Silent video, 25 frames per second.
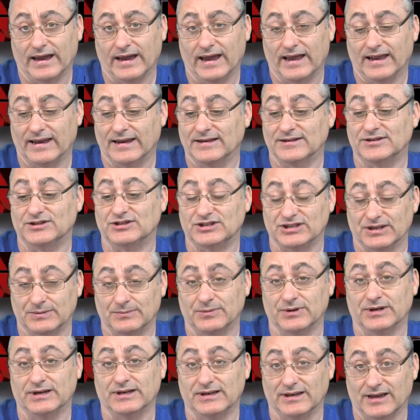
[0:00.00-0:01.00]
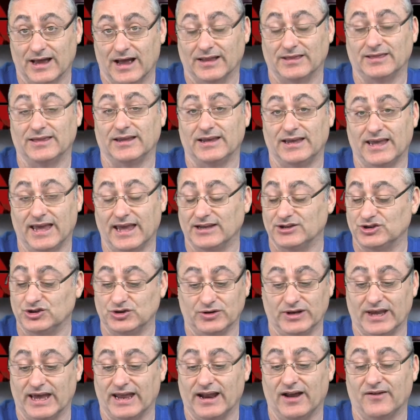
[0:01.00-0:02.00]
And it's simply not the case. You
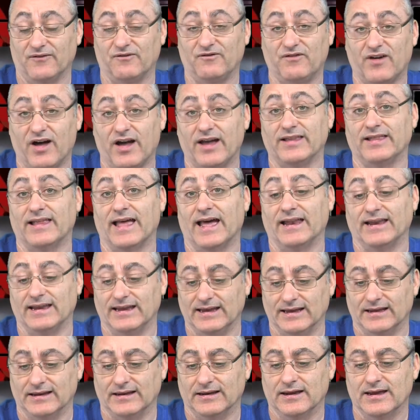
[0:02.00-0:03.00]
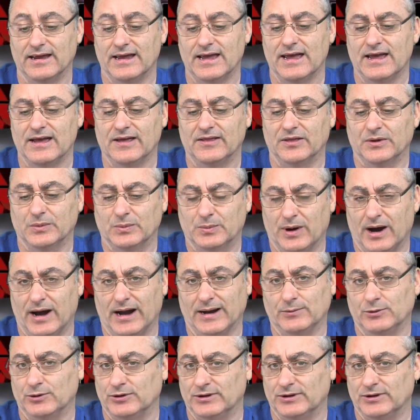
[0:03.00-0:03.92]
cannot find that in the Bible.